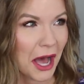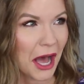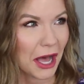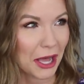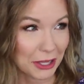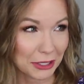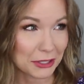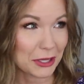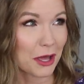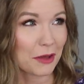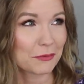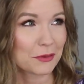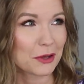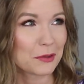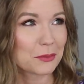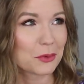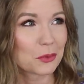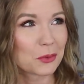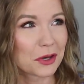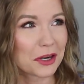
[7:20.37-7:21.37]
I love
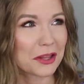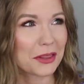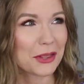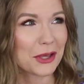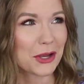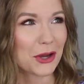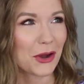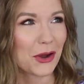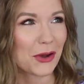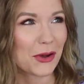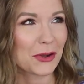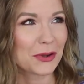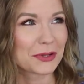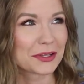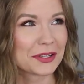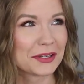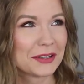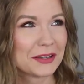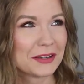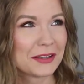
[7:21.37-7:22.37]
them, but what are they
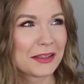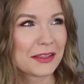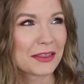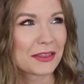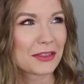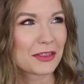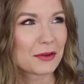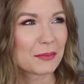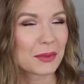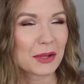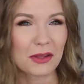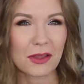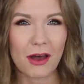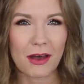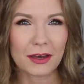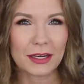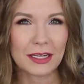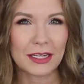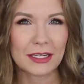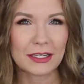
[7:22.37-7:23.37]
called? The
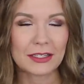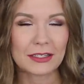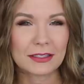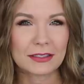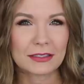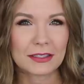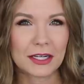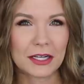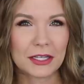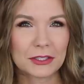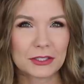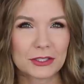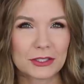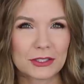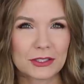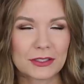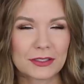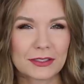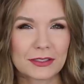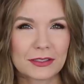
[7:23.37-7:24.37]
Milani
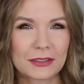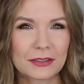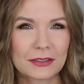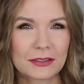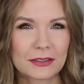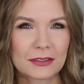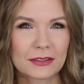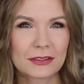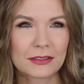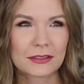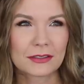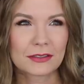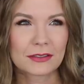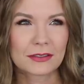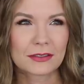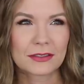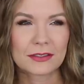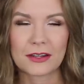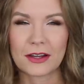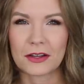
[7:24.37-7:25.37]
Color,
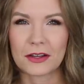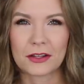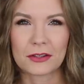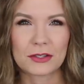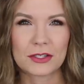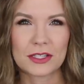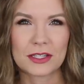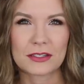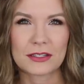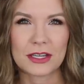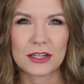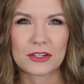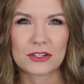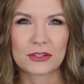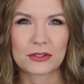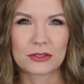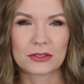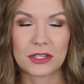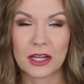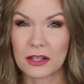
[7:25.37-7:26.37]
it's not Color
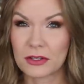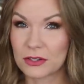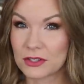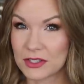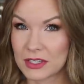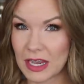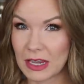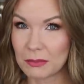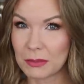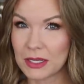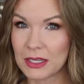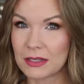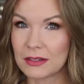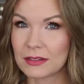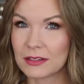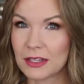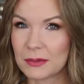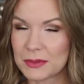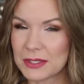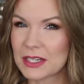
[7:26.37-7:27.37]
Sensational, Color Statement
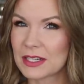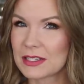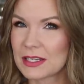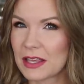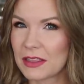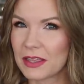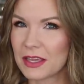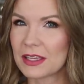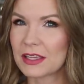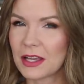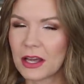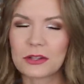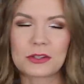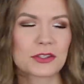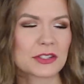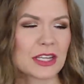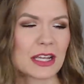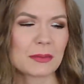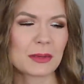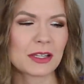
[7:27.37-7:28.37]
lipsticks, I think. Color
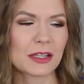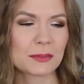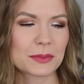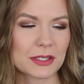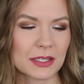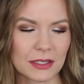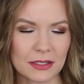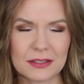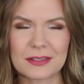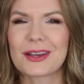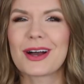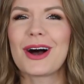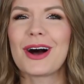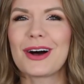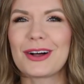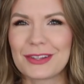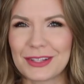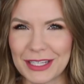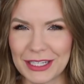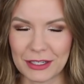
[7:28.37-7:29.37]
Statement lipsticks.
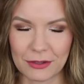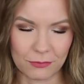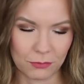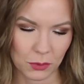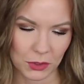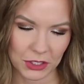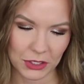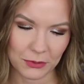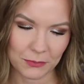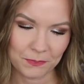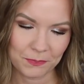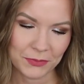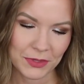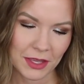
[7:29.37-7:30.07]
I'll link it for you.